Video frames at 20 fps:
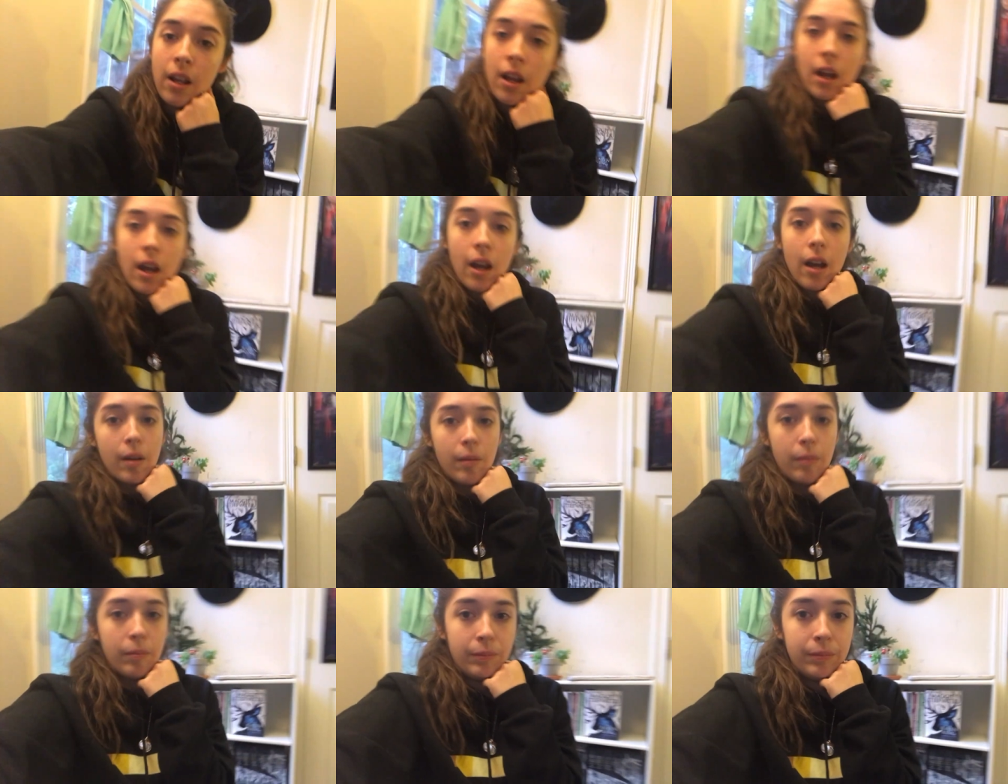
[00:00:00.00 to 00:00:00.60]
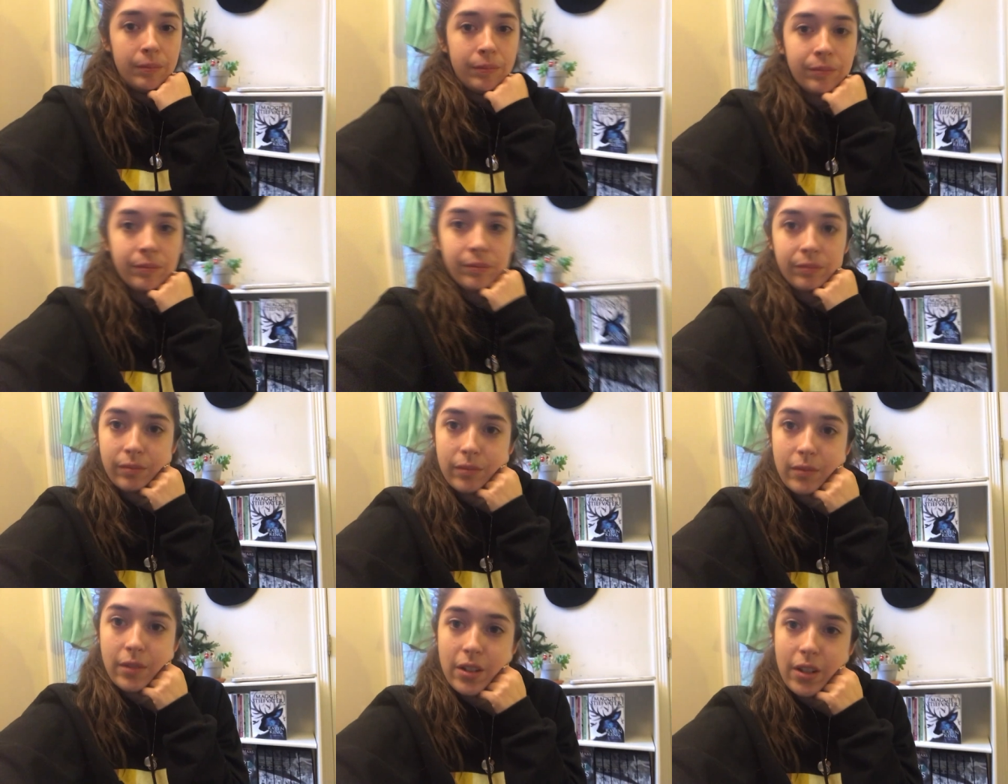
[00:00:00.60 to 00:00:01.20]
Um,
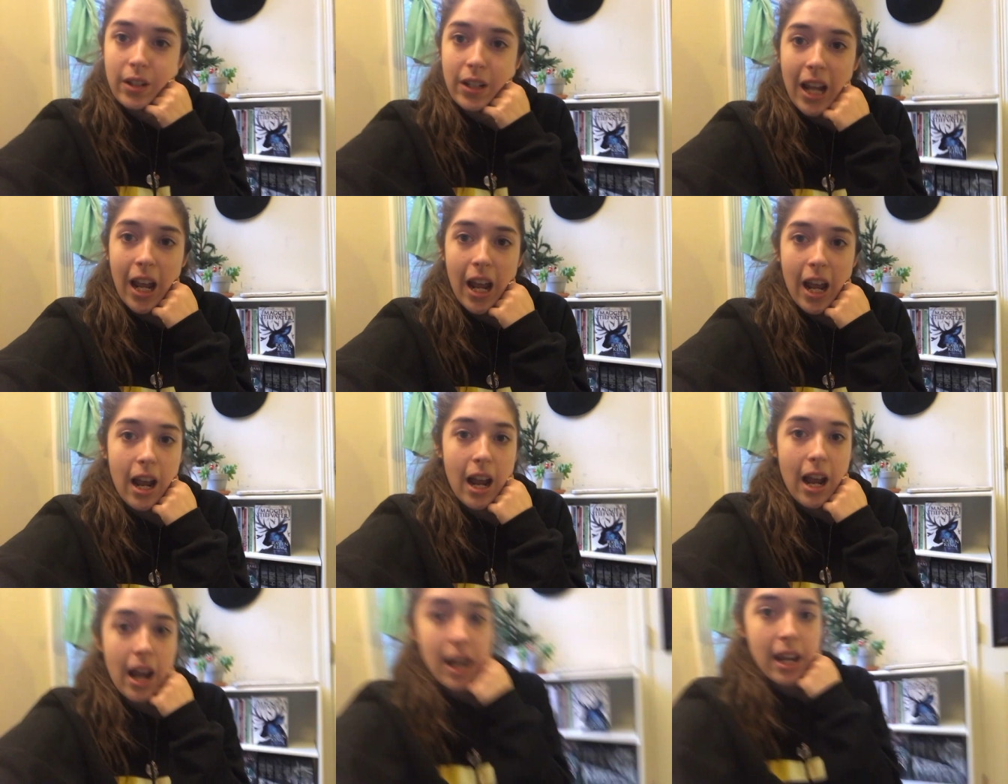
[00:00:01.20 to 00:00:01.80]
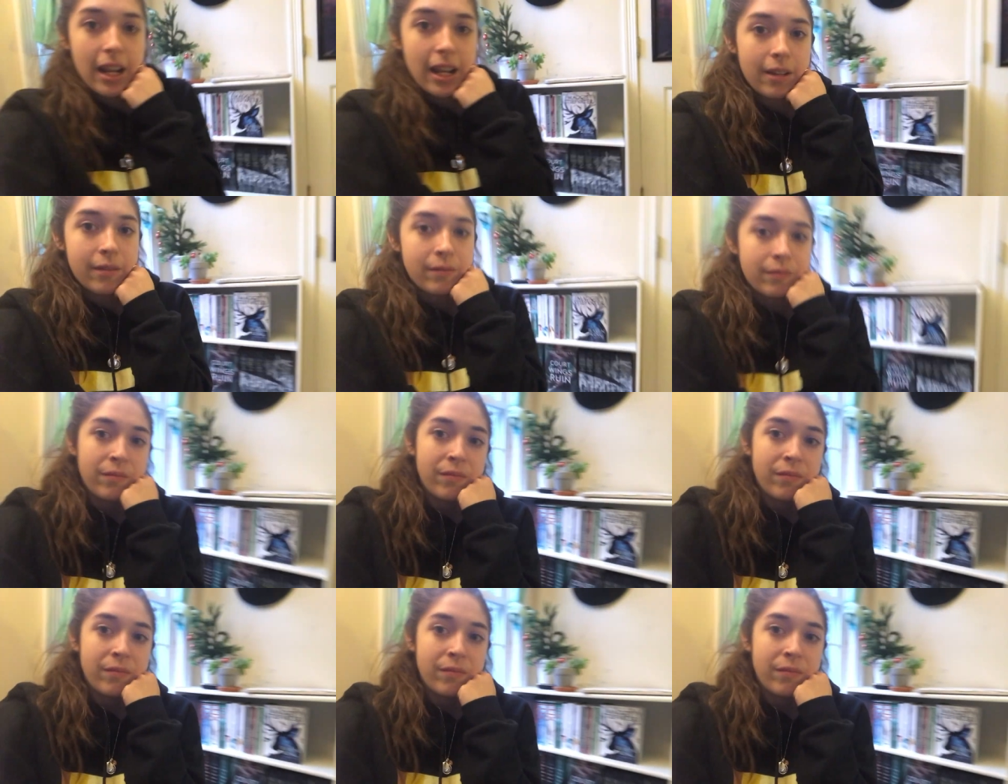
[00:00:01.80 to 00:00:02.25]
so yeah, I